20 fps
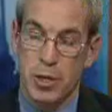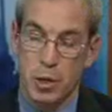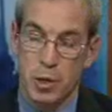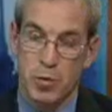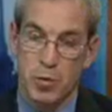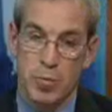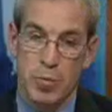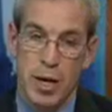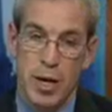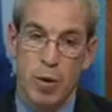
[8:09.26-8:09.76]
years
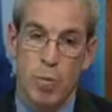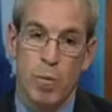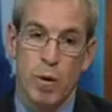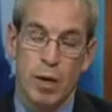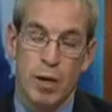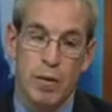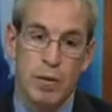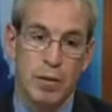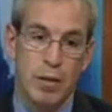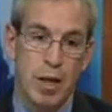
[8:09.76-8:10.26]
from now?
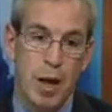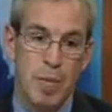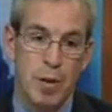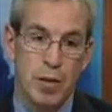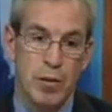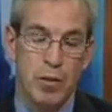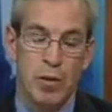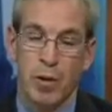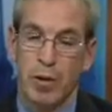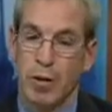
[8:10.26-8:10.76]
Well, I
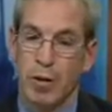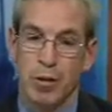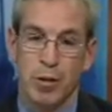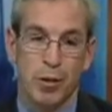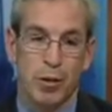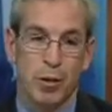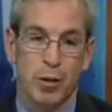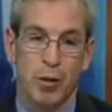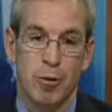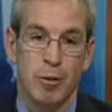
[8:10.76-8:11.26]
mean, there are
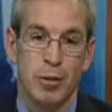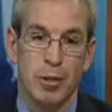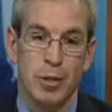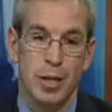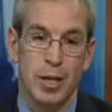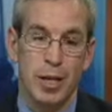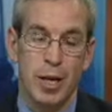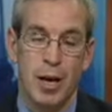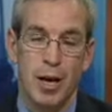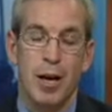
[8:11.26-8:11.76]

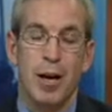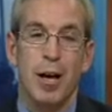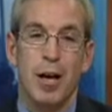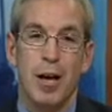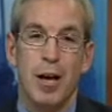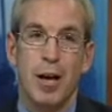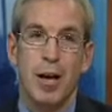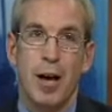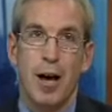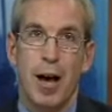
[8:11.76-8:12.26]
currently,
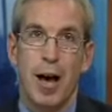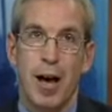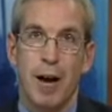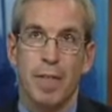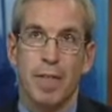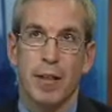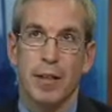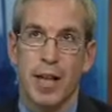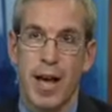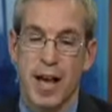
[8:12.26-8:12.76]
out
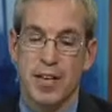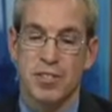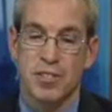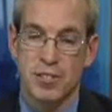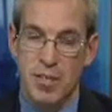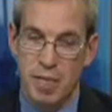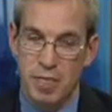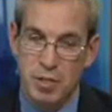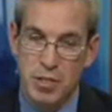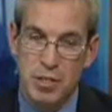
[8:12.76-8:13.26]
of the last
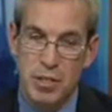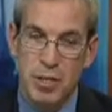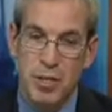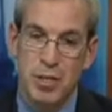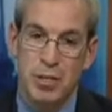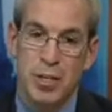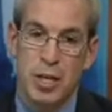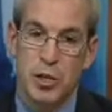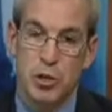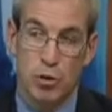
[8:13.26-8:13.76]

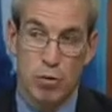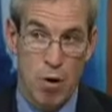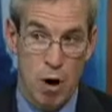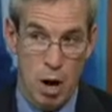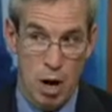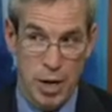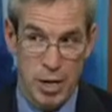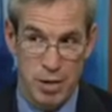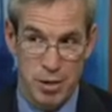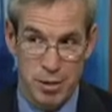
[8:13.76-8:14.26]
17 that
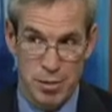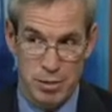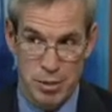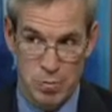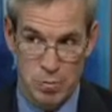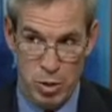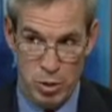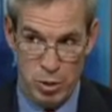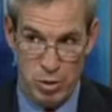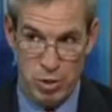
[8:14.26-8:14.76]
tried to
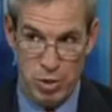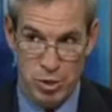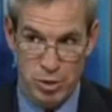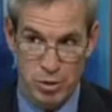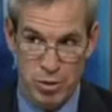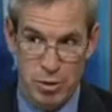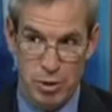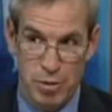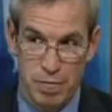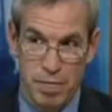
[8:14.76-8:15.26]
merge,
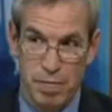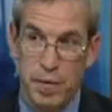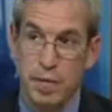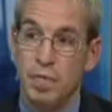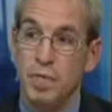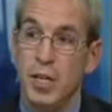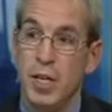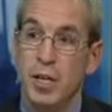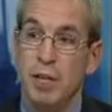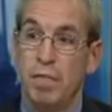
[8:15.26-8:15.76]

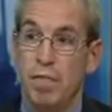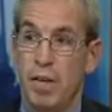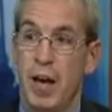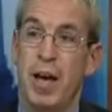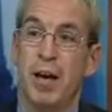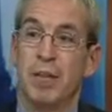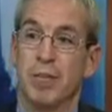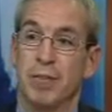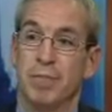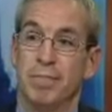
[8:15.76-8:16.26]
15
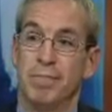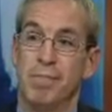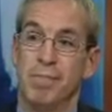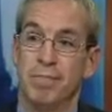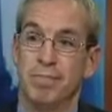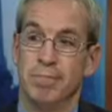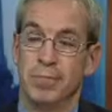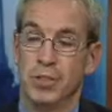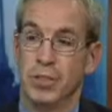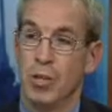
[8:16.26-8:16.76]
failed.
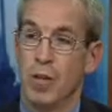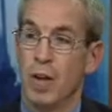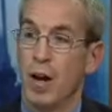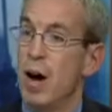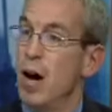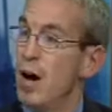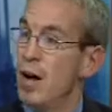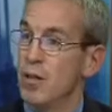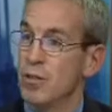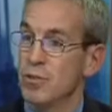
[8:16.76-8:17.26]
So the
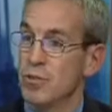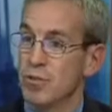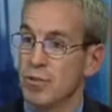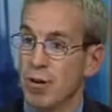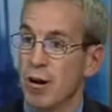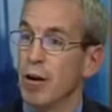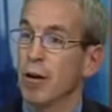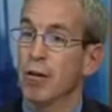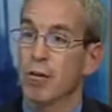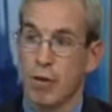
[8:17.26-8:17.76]
odds
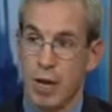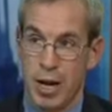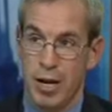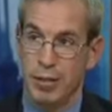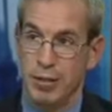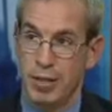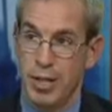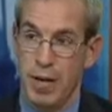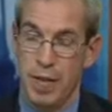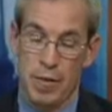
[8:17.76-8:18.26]
aren't great.
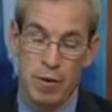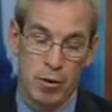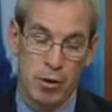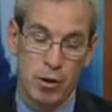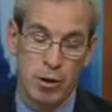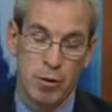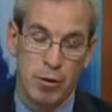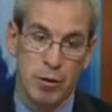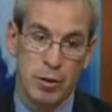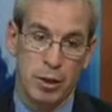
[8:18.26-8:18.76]
And there are
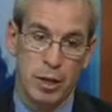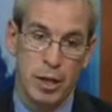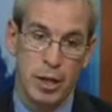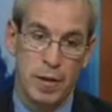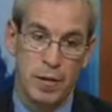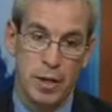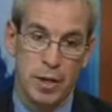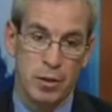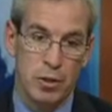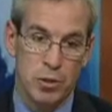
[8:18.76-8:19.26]
currently,
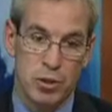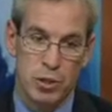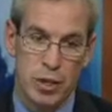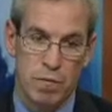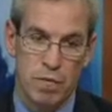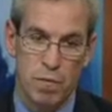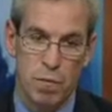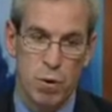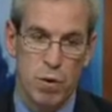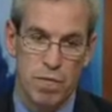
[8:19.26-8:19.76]
I think there's
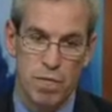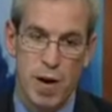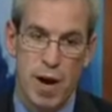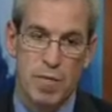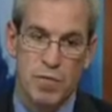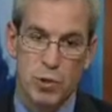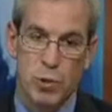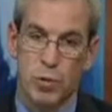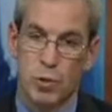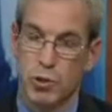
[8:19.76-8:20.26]
like 4 or
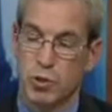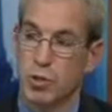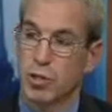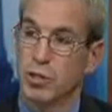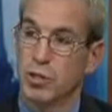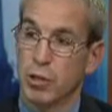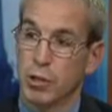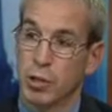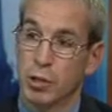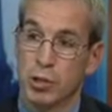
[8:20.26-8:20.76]
5 school
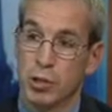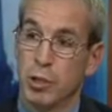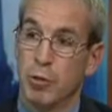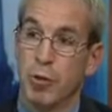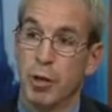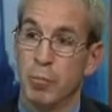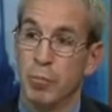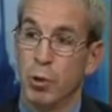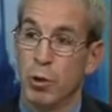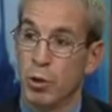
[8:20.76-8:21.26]
districts that are
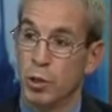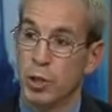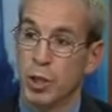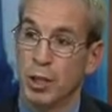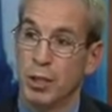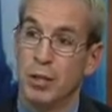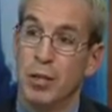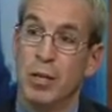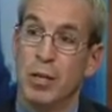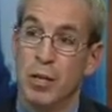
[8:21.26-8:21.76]
considering
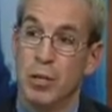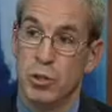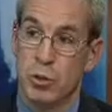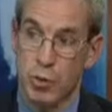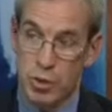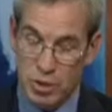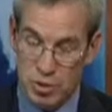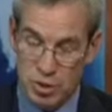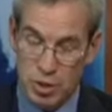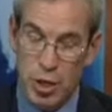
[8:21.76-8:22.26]
merging,
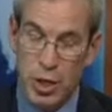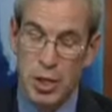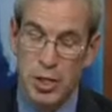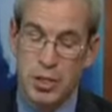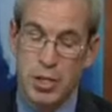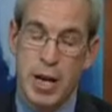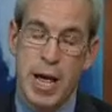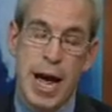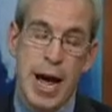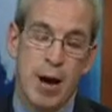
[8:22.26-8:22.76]
doing the
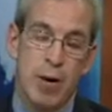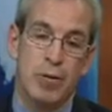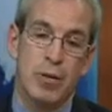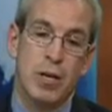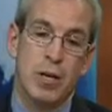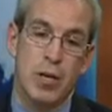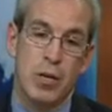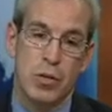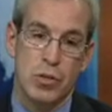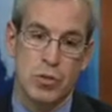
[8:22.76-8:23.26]
studies now.
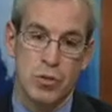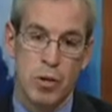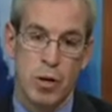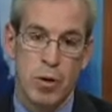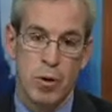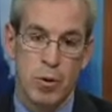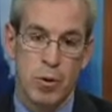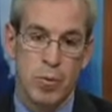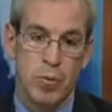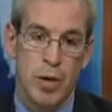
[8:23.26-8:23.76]

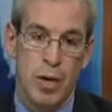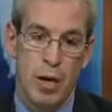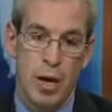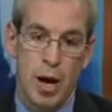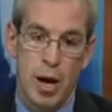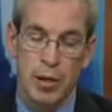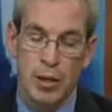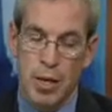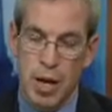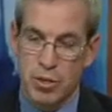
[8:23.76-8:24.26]
So
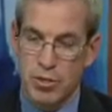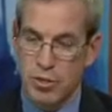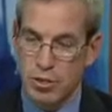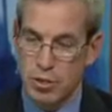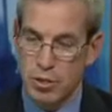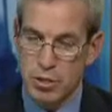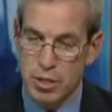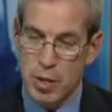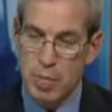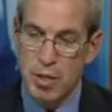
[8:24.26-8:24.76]
unless
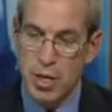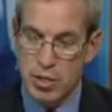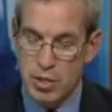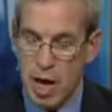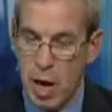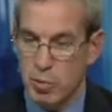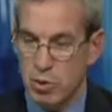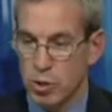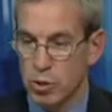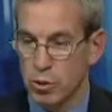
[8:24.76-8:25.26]
some of these
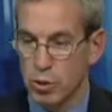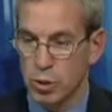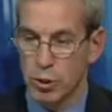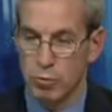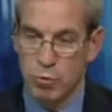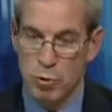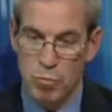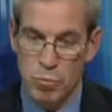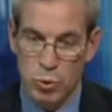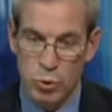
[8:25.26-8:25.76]
obstacles are
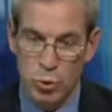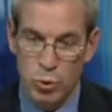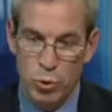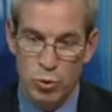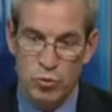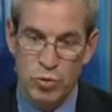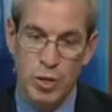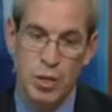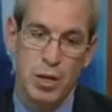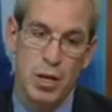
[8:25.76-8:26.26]

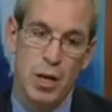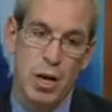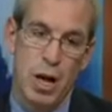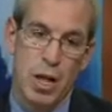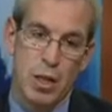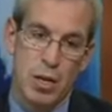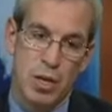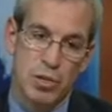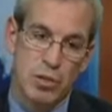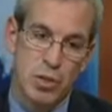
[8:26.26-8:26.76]
removed,
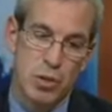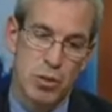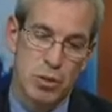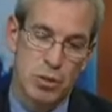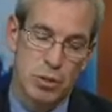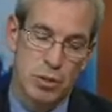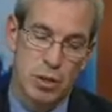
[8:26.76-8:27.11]
unless there's